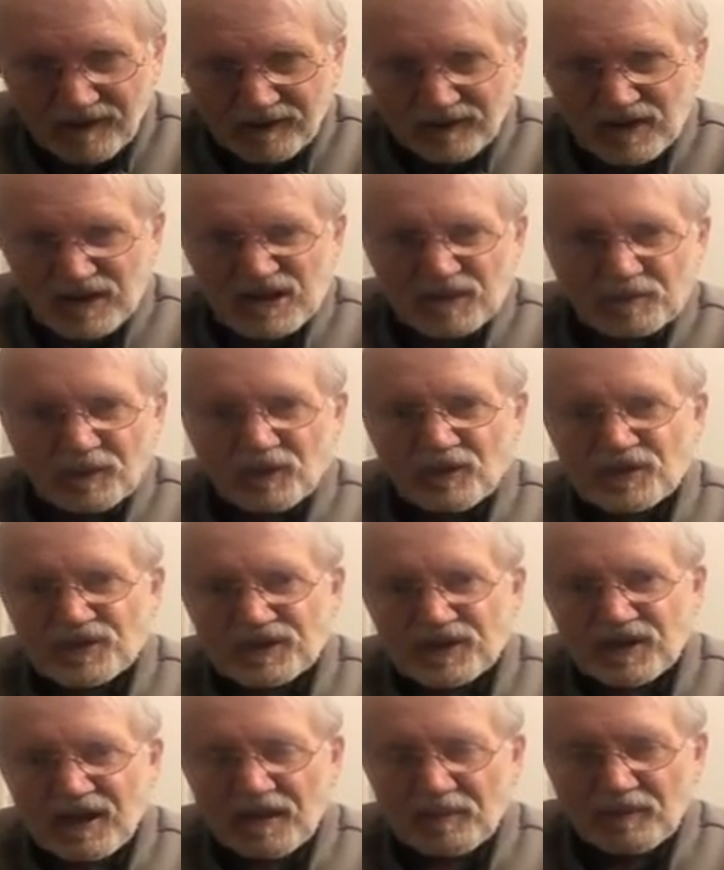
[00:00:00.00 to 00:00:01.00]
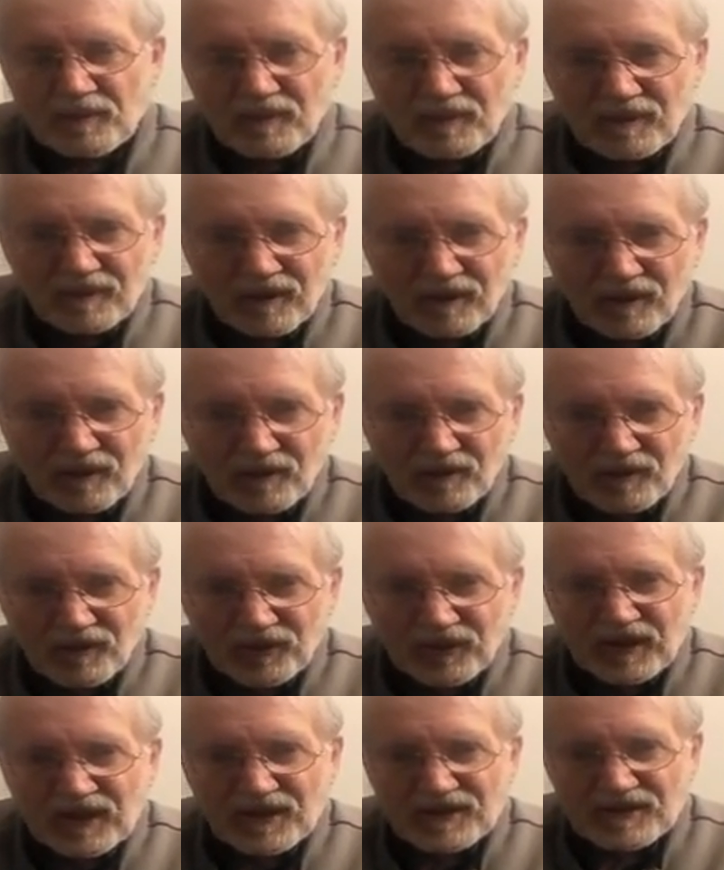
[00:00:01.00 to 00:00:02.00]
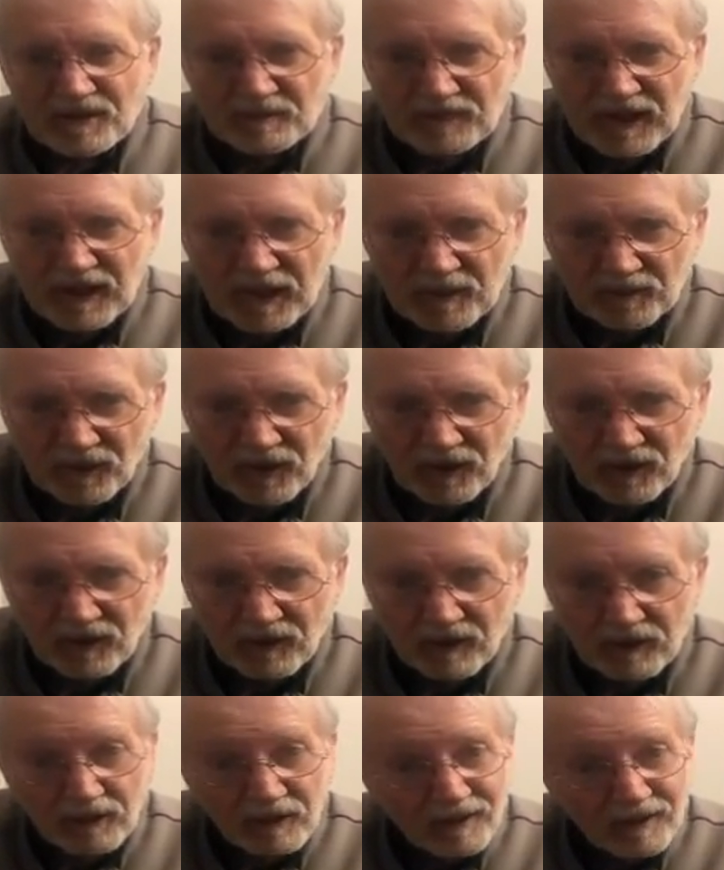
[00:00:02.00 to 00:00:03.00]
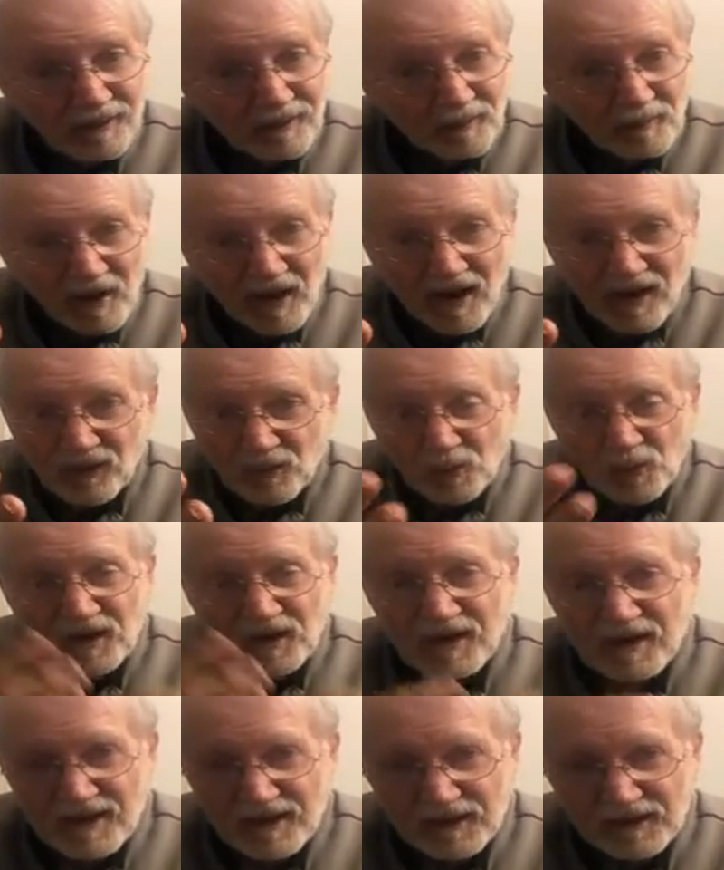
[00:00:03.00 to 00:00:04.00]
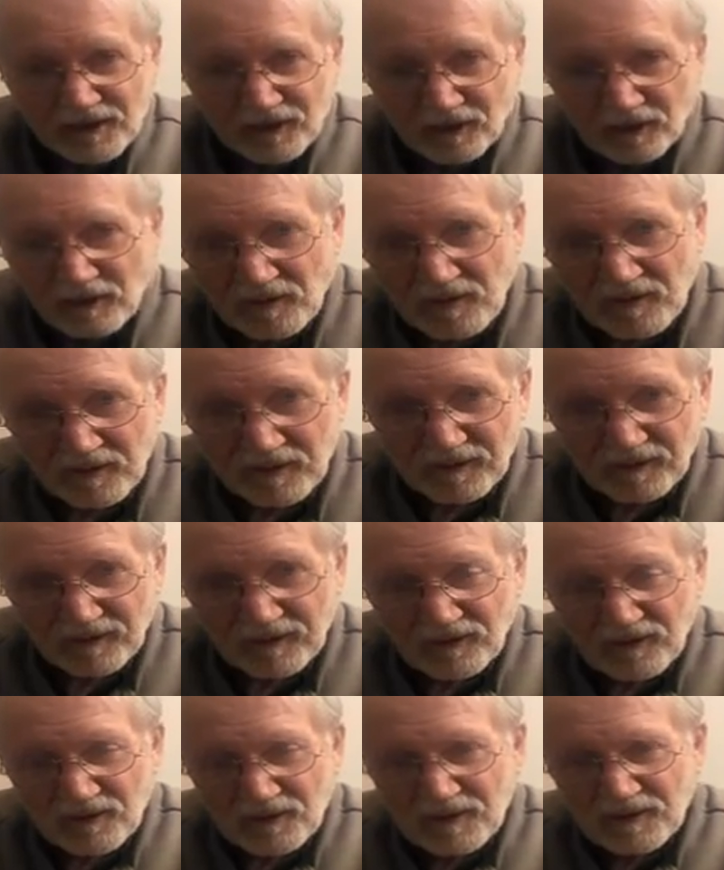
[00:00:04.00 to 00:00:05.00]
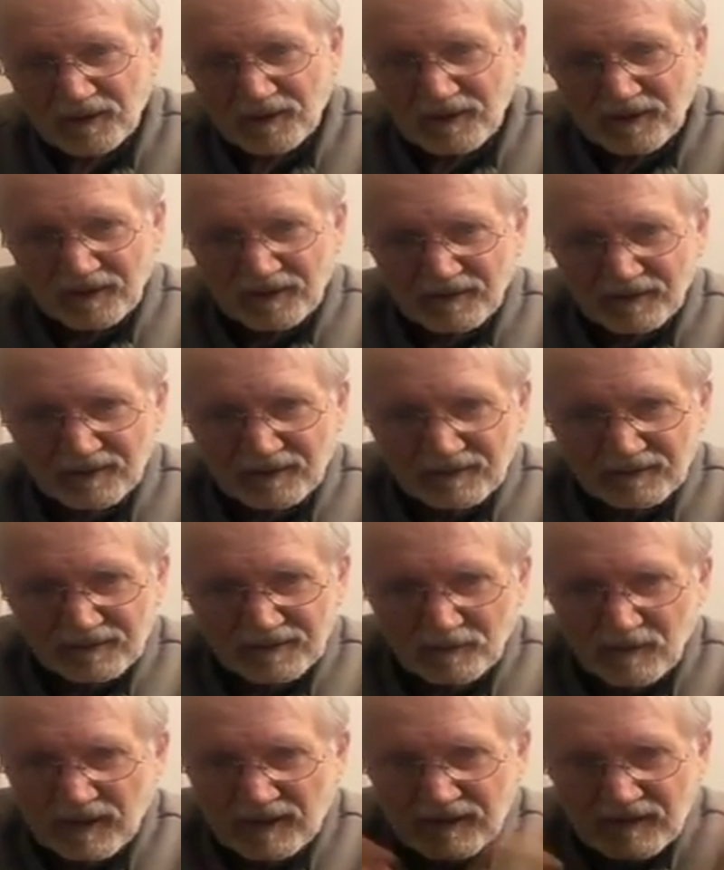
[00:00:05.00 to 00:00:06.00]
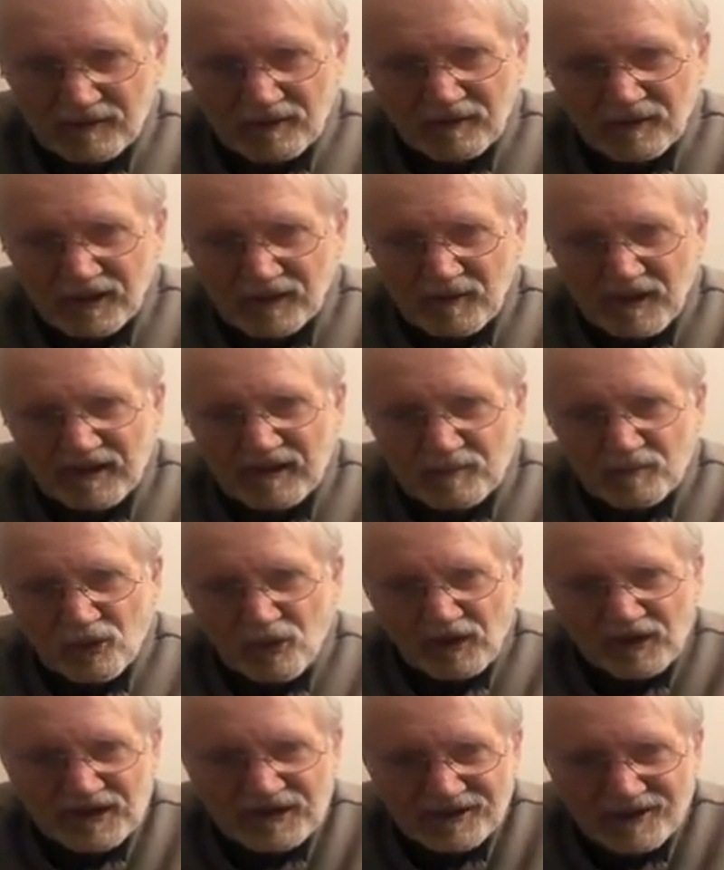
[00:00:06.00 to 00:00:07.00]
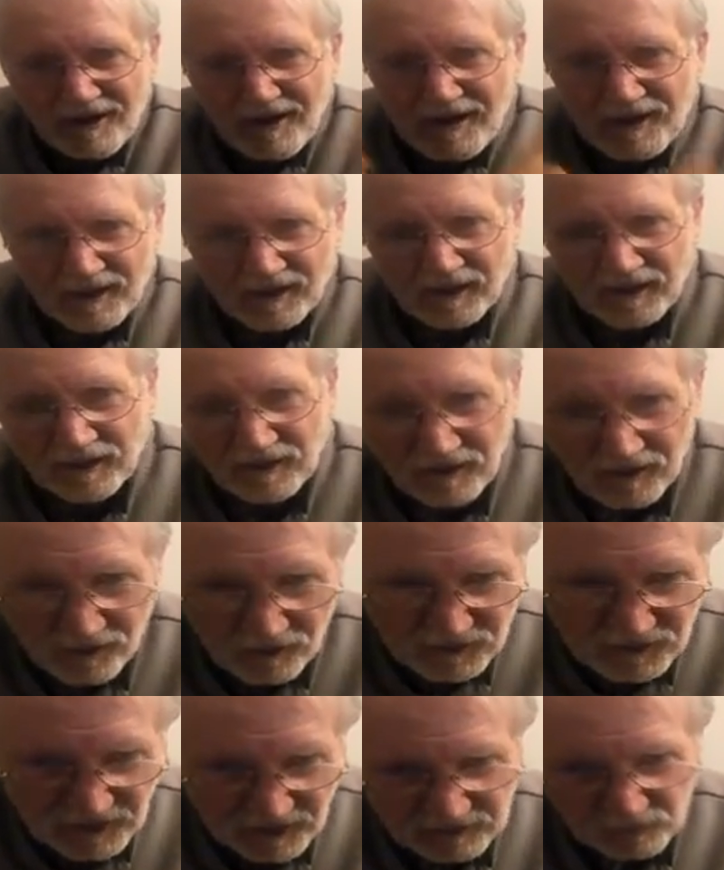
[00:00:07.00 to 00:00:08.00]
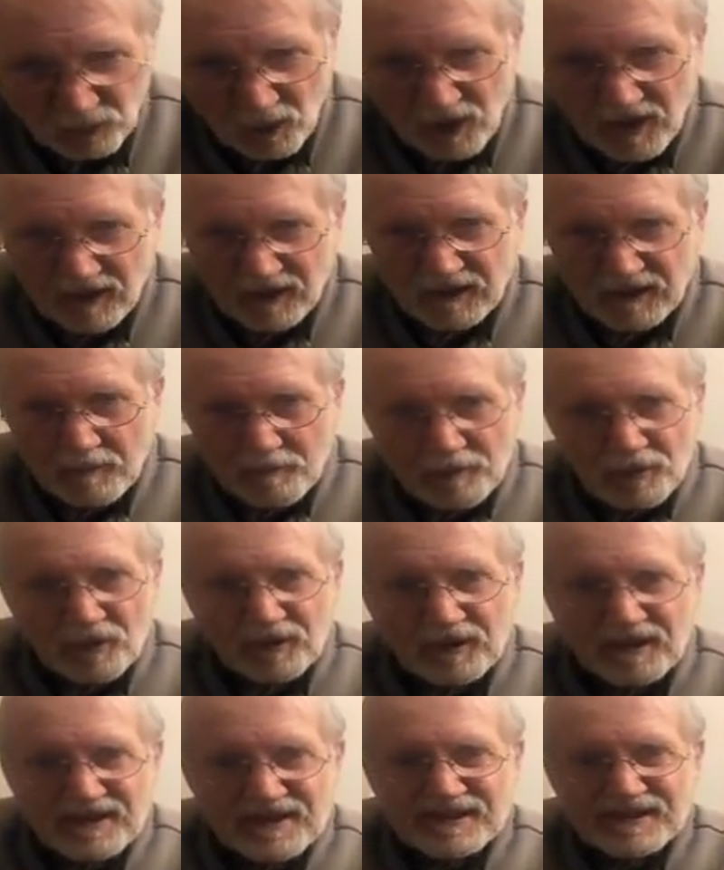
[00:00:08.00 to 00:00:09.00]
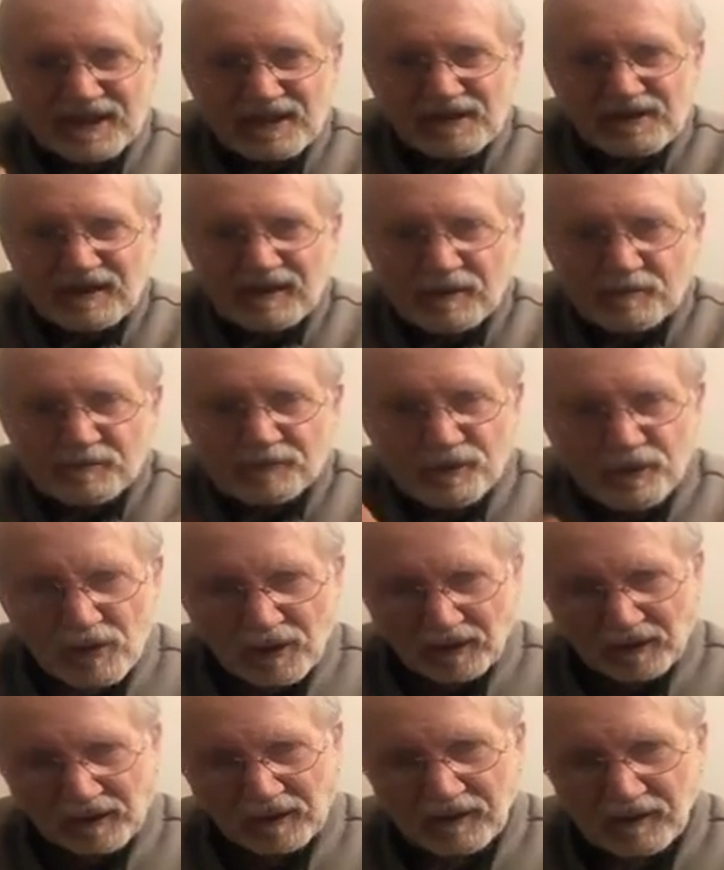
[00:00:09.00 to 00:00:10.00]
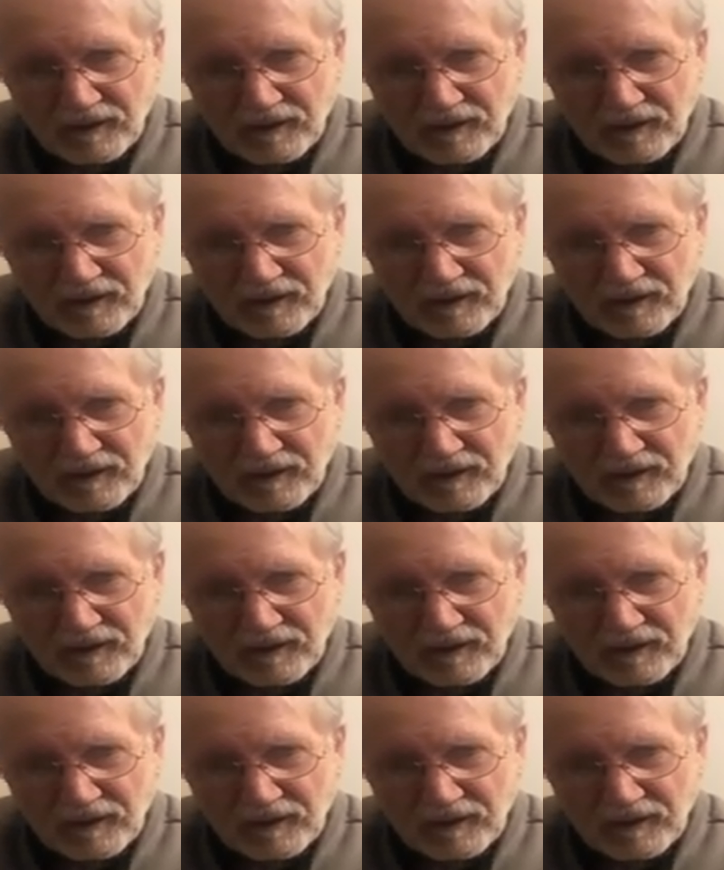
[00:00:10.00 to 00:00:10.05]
to spruce up, you know, things that people might want to hear, you know, to make it more exciting. You know, it's like writing a book and selling the book.